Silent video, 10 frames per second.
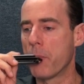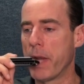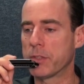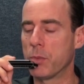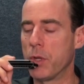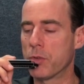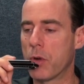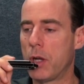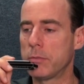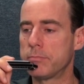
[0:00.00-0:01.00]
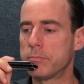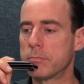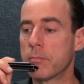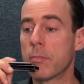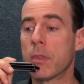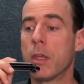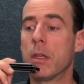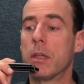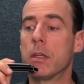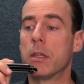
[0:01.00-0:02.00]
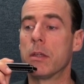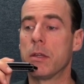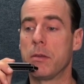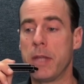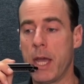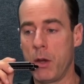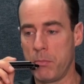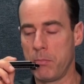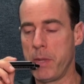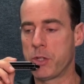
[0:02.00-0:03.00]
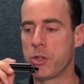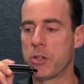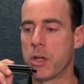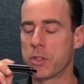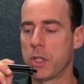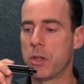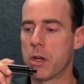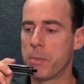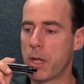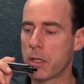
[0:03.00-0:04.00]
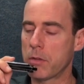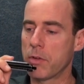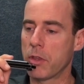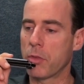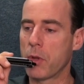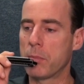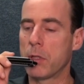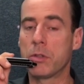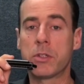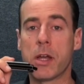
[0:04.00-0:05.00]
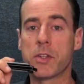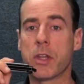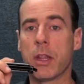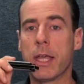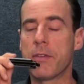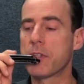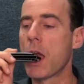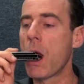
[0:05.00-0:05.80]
Back to 1 draw. Now make sure your tongue's on the harmonica for the 3 blow, tongue's to the left.